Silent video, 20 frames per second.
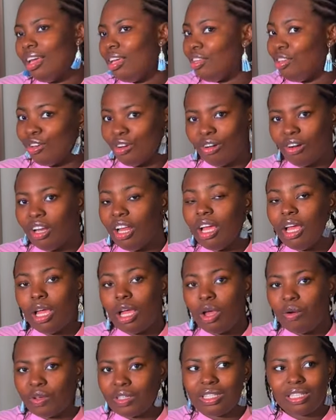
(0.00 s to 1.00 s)
y'all,
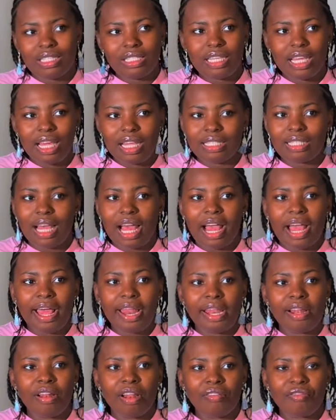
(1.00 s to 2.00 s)
it was intense.
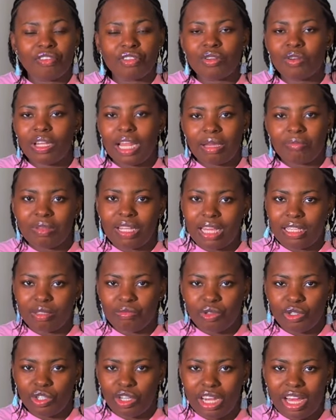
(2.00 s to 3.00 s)
And for someone like me that is
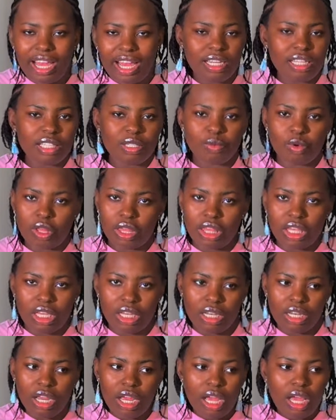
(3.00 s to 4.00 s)
emotional, any small
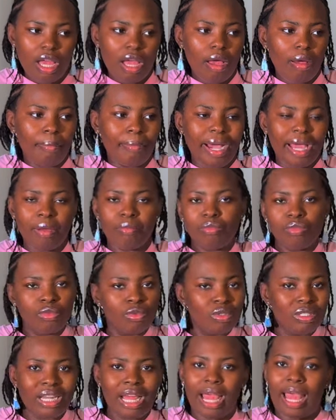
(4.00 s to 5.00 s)
thing, my
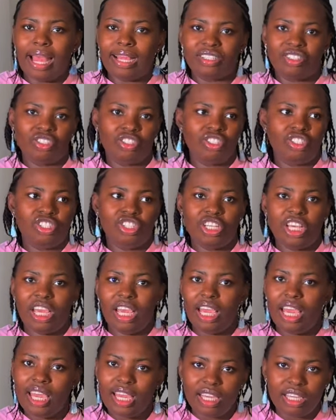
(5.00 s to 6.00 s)
mood has
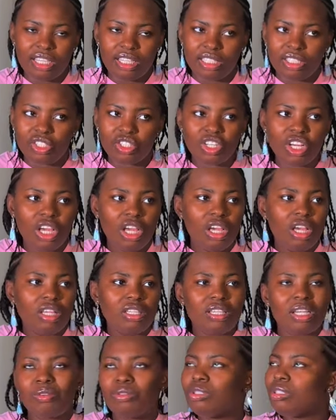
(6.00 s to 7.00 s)
changed.
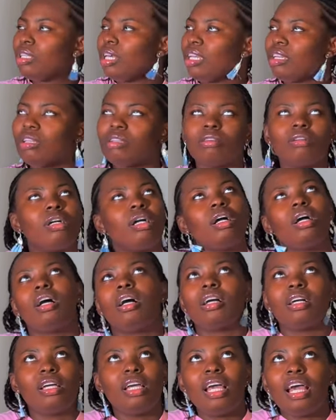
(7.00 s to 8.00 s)
So I was just like, oh,